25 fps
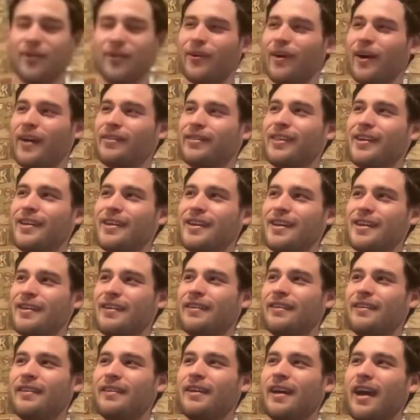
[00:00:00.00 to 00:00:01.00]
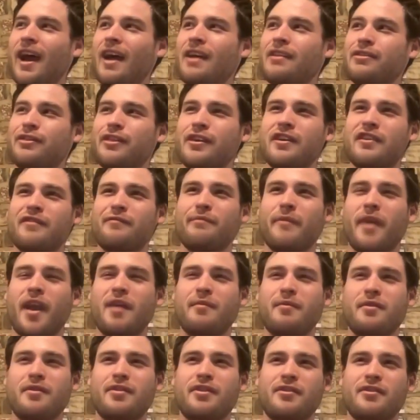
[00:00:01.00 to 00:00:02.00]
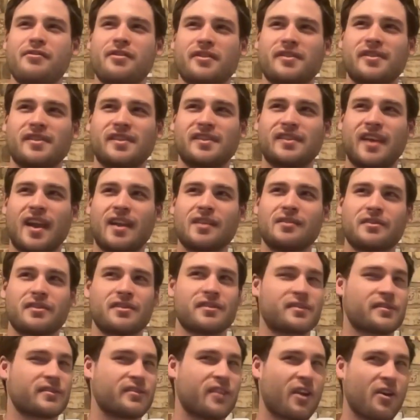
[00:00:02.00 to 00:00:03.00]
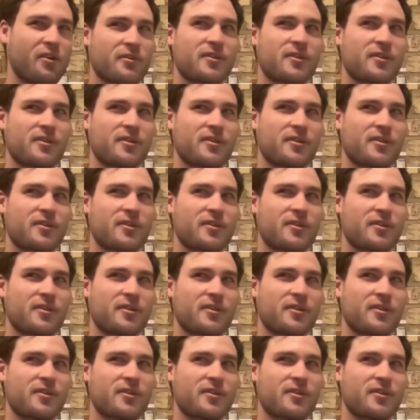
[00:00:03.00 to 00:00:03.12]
I think maybe their extensions don't